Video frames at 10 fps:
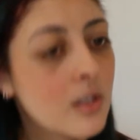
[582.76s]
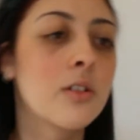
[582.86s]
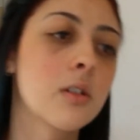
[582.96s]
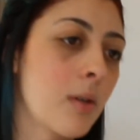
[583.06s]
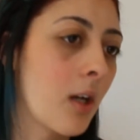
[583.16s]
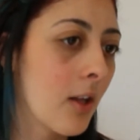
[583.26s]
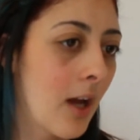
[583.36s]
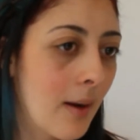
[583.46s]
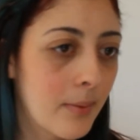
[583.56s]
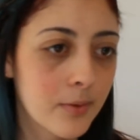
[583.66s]
Just putting it on
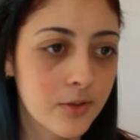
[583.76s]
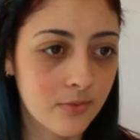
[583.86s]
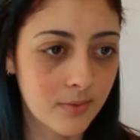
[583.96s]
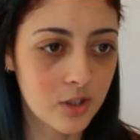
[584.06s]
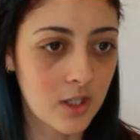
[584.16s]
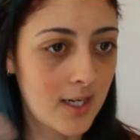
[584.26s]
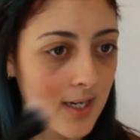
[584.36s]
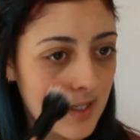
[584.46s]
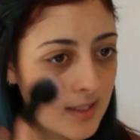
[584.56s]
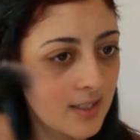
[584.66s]
the apples of my
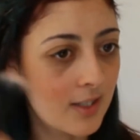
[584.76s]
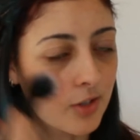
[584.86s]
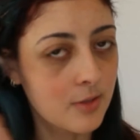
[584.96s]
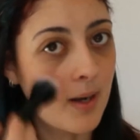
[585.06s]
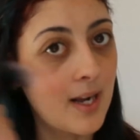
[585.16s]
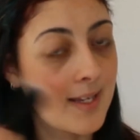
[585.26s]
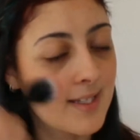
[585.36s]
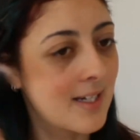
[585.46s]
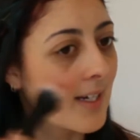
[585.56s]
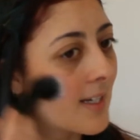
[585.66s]
cheeks and just
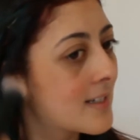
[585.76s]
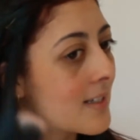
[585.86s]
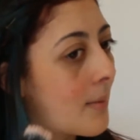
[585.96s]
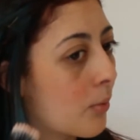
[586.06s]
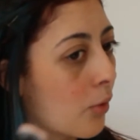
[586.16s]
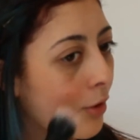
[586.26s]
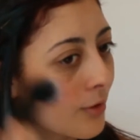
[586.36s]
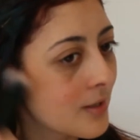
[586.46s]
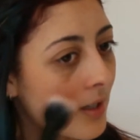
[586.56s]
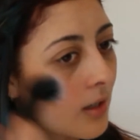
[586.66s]
blending it into that
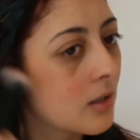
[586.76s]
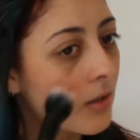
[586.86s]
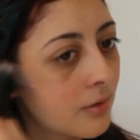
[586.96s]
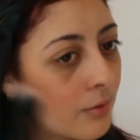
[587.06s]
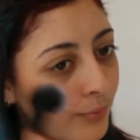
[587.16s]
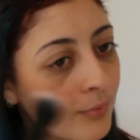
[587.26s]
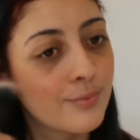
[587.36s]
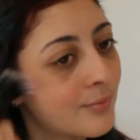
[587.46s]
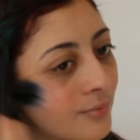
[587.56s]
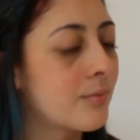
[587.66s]
bronzer.
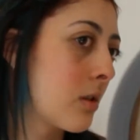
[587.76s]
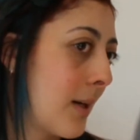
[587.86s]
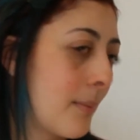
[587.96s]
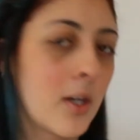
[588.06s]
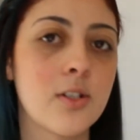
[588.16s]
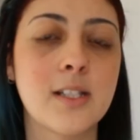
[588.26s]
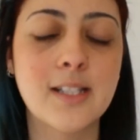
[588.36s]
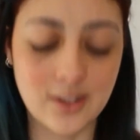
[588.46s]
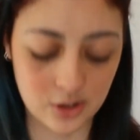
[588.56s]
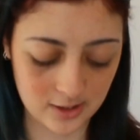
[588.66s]
Because it's
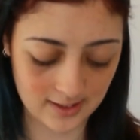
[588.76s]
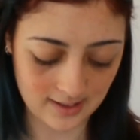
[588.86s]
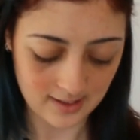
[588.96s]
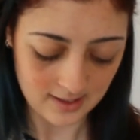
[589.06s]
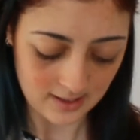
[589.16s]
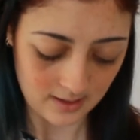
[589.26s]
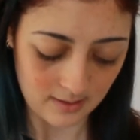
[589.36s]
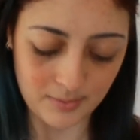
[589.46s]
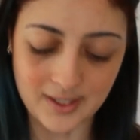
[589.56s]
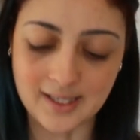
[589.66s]
such
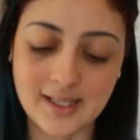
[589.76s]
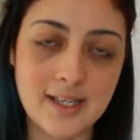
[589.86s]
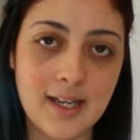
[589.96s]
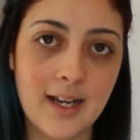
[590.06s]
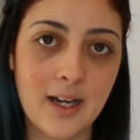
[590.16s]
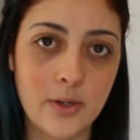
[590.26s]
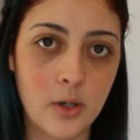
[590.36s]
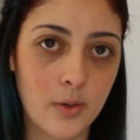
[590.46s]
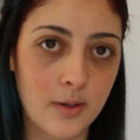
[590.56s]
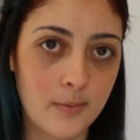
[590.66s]
pinky colour, we
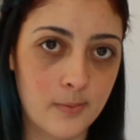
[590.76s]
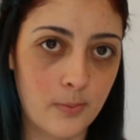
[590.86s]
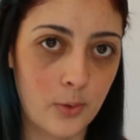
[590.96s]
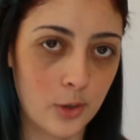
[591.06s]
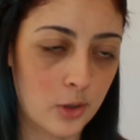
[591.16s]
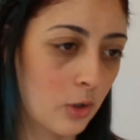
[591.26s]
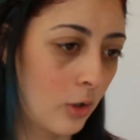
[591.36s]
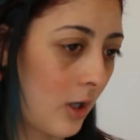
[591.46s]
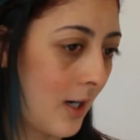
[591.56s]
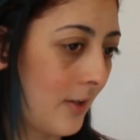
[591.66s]
don't want to put it
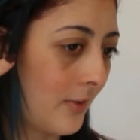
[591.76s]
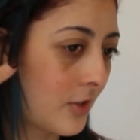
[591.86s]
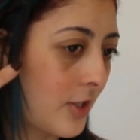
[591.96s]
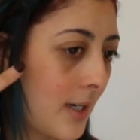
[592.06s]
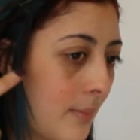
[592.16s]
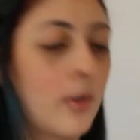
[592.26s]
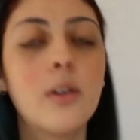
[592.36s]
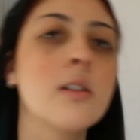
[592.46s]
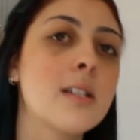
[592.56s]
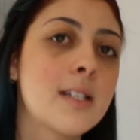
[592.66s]
too high on the
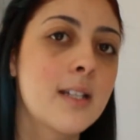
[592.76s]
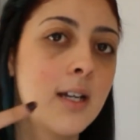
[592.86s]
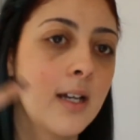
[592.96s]
cheekbones.